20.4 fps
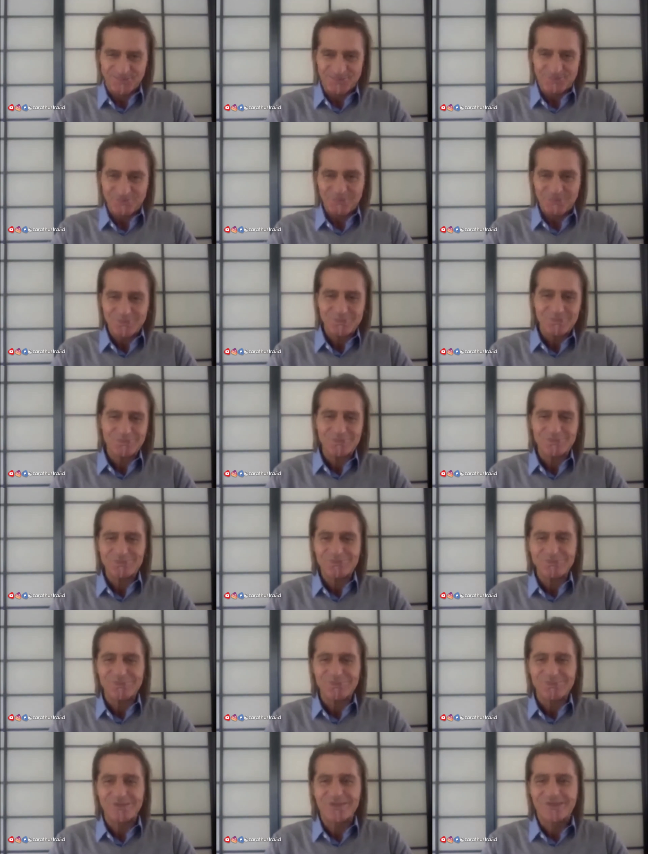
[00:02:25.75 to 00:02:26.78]

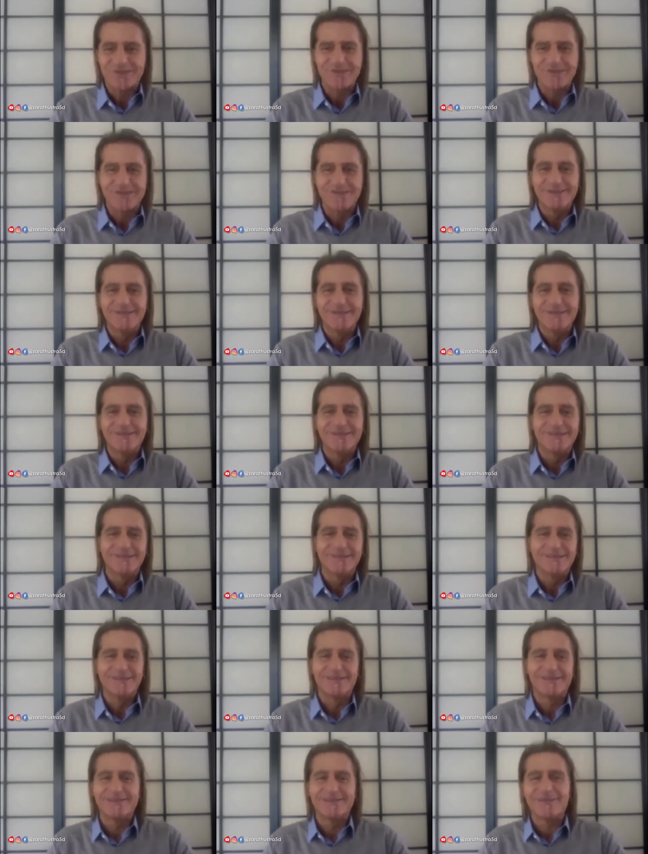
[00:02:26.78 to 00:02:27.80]

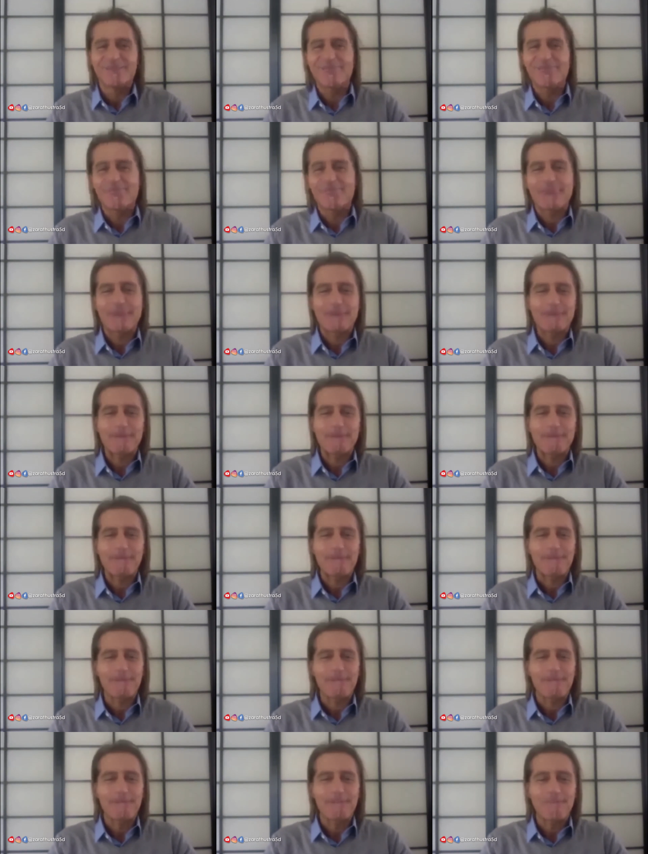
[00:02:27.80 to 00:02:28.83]

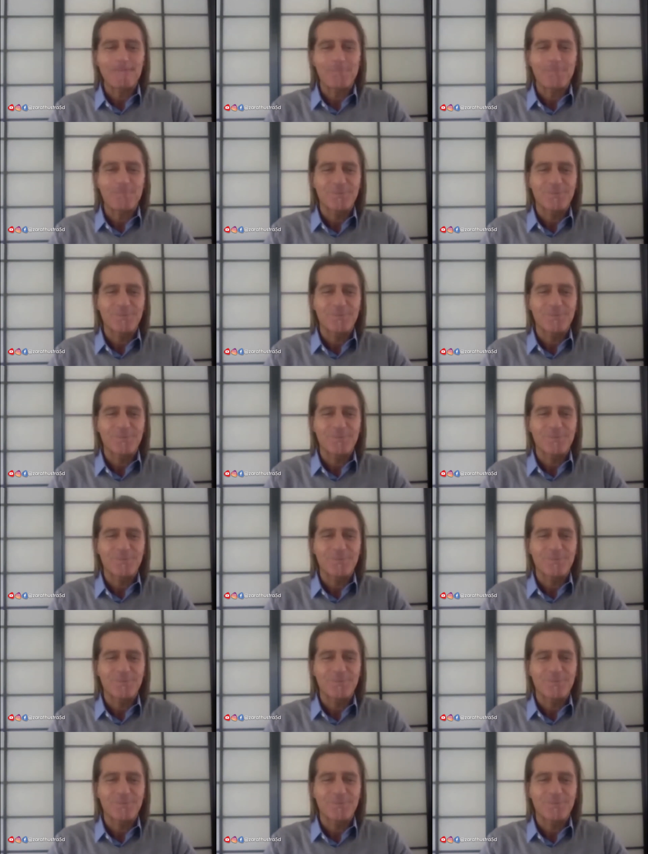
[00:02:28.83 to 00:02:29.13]
(silence)